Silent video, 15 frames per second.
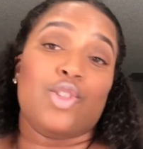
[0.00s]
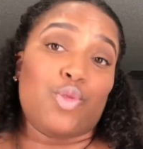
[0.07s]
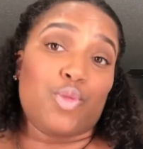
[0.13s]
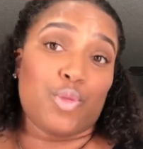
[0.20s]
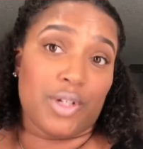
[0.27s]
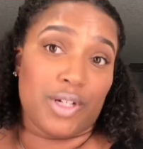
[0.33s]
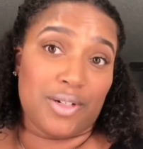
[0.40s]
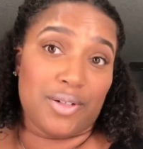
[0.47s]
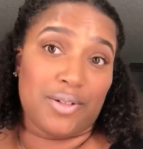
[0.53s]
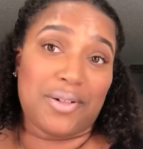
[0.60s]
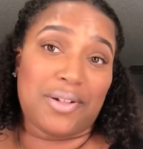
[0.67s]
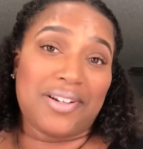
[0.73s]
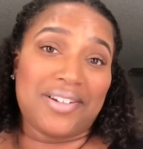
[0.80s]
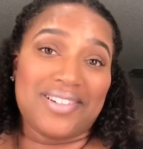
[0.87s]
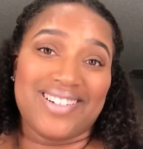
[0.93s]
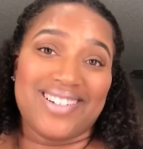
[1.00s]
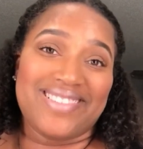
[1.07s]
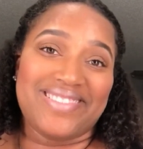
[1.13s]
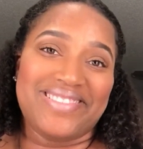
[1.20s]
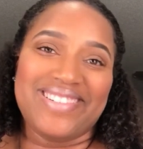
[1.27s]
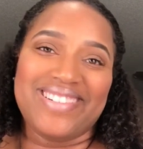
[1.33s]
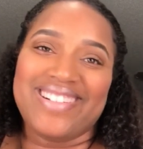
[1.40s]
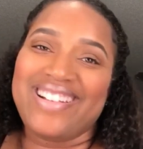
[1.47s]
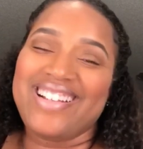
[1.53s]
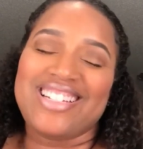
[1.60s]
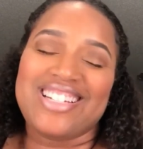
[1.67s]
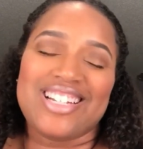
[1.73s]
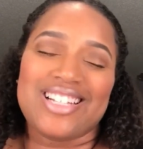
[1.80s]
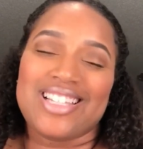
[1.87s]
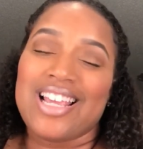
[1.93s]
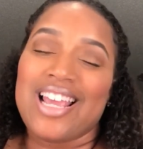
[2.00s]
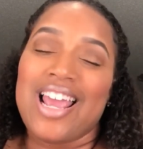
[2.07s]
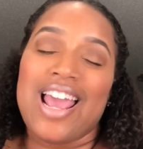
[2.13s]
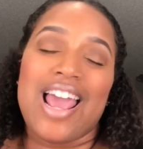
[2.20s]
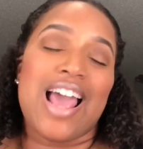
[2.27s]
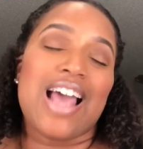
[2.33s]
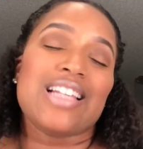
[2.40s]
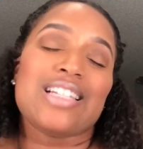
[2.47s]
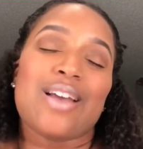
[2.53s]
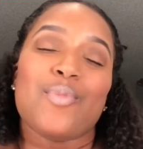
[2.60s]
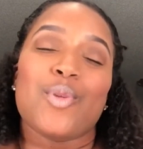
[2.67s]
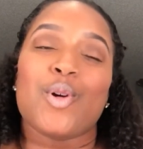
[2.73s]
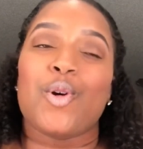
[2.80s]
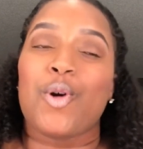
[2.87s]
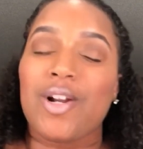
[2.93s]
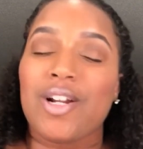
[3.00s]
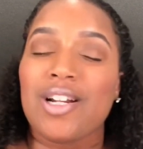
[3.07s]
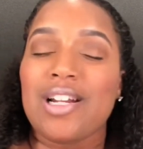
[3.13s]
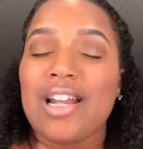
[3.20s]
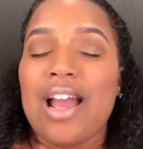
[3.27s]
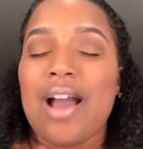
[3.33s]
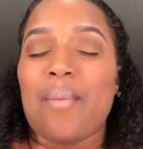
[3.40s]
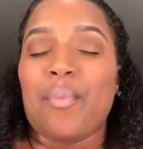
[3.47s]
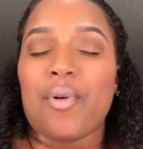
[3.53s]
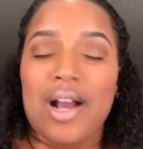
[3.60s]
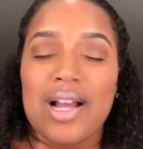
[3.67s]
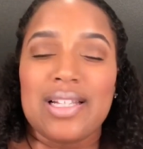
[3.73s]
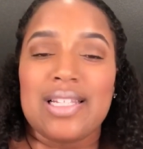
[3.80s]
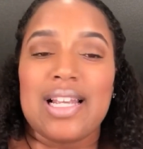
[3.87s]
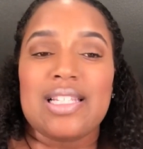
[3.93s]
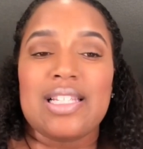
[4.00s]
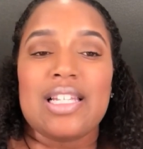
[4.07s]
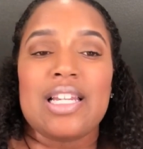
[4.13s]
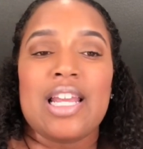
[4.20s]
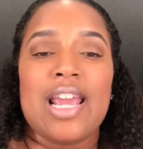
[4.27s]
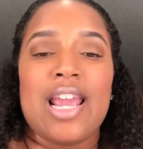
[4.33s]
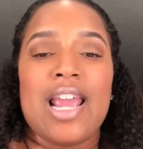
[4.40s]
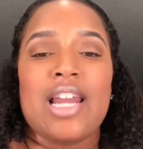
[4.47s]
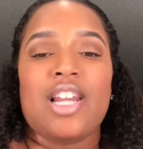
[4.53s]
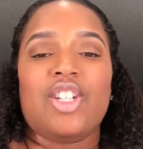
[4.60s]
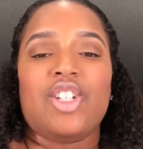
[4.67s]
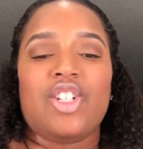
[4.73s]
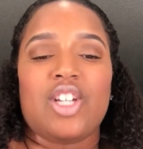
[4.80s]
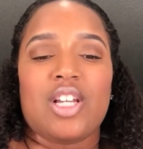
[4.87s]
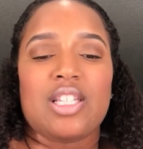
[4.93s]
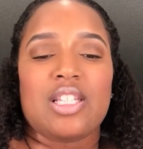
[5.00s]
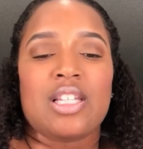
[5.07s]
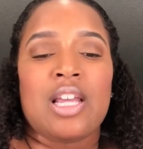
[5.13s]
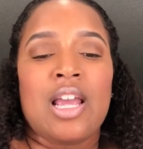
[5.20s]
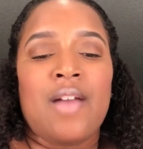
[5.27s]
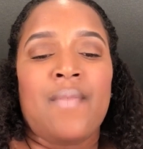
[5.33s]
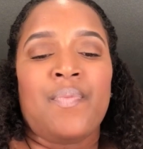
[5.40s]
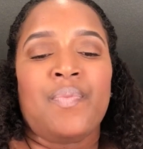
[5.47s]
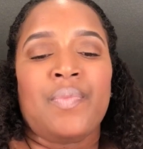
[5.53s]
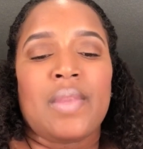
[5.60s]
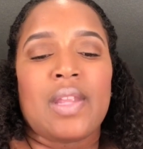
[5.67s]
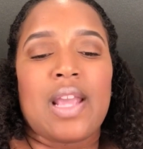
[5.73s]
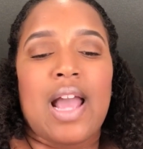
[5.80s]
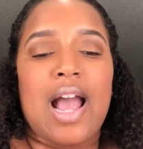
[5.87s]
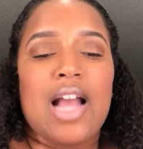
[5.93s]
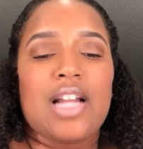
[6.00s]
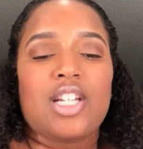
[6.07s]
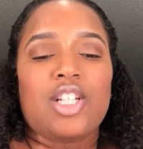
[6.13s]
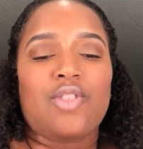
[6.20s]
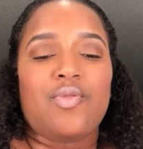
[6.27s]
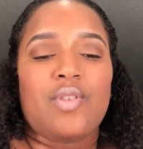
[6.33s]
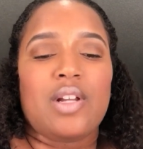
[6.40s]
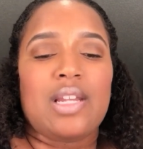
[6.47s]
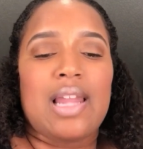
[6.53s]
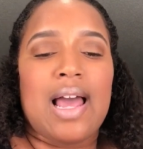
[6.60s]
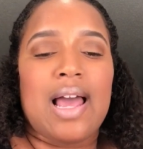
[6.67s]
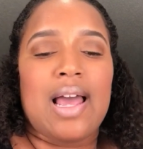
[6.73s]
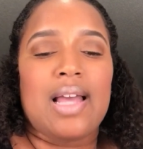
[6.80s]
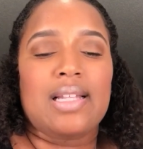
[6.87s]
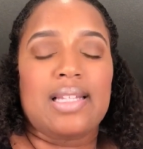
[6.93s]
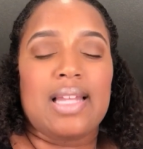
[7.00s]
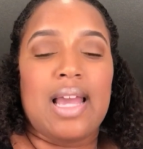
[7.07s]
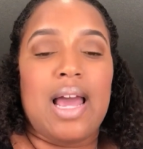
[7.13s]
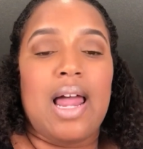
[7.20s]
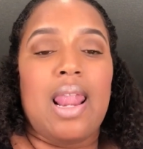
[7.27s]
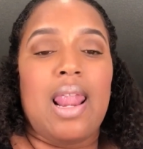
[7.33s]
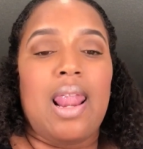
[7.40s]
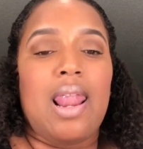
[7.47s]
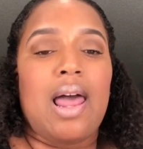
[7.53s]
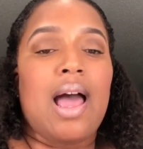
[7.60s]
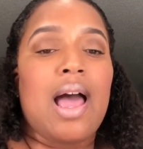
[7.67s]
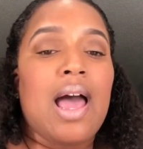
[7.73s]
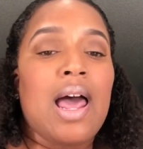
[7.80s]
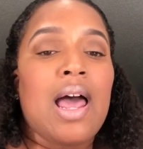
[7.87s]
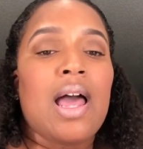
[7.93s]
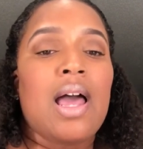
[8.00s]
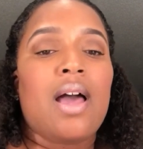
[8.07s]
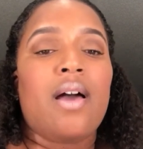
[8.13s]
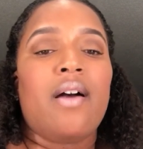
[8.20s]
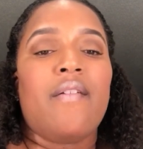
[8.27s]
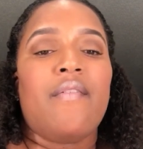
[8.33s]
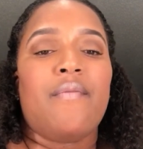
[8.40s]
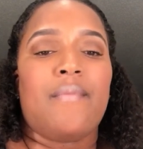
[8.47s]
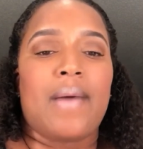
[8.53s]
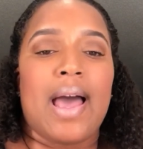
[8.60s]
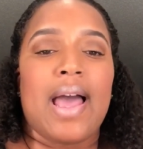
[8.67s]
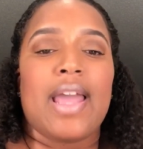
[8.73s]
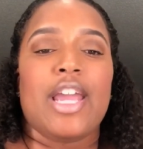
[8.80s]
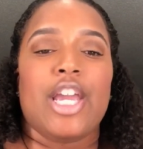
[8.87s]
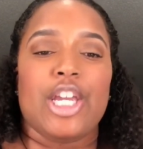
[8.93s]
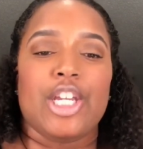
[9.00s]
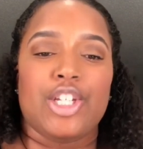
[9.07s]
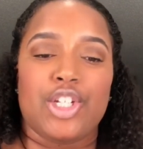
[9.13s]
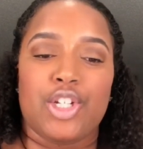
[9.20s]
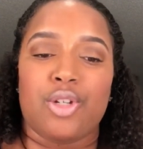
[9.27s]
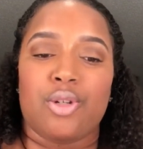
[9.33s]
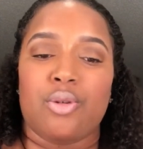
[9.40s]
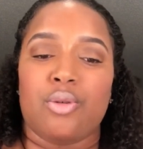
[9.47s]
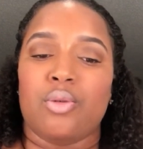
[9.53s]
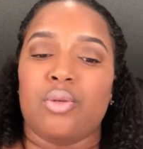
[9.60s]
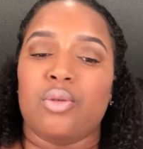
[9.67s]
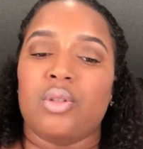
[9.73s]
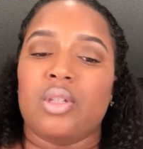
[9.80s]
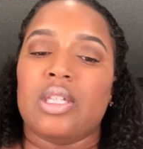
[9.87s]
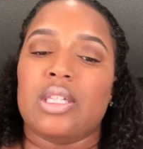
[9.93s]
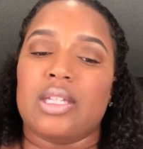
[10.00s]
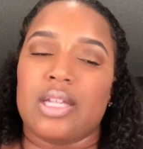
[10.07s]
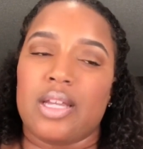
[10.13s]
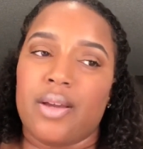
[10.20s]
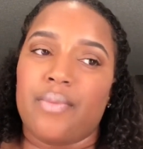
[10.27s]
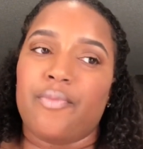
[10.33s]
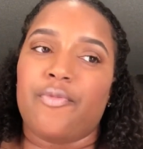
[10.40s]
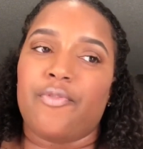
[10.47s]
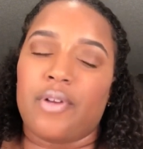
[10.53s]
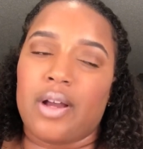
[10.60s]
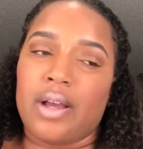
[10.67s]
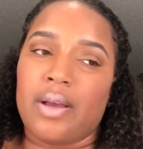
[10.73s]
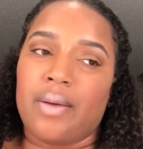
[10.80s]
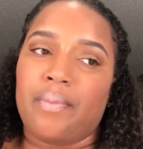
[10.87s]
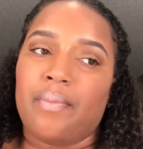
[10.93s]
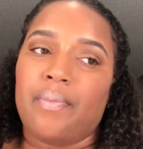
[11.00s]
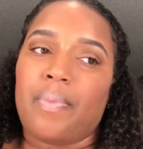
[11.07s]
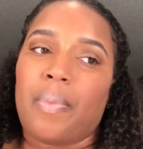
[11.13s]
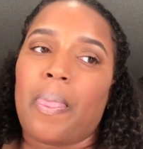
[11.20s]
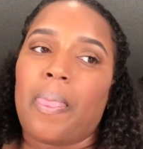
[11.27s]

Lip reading: is real. It's just, as I'm recording it, I'm processing it, and I just realized that a lot of my issues stem from